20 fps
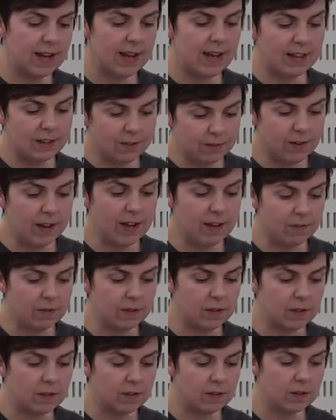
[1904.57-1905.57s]
is
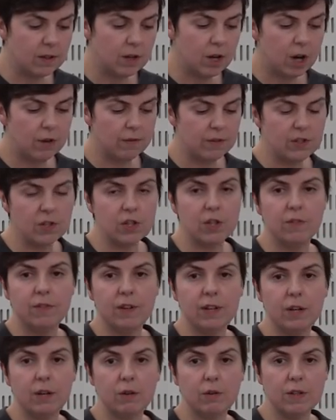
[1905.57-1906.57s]
favoured over
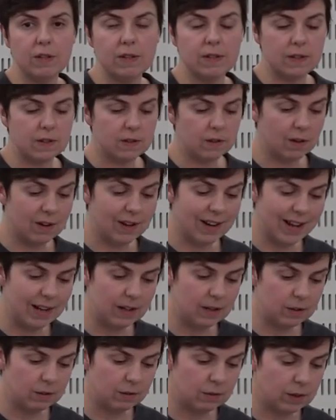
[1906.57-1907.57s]
serving notices on
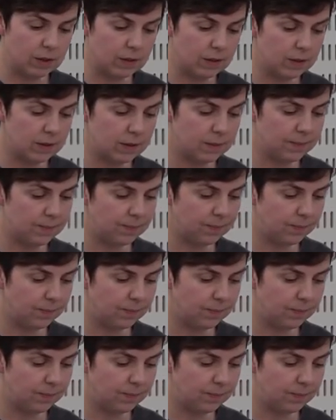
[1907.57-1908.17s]
landowners.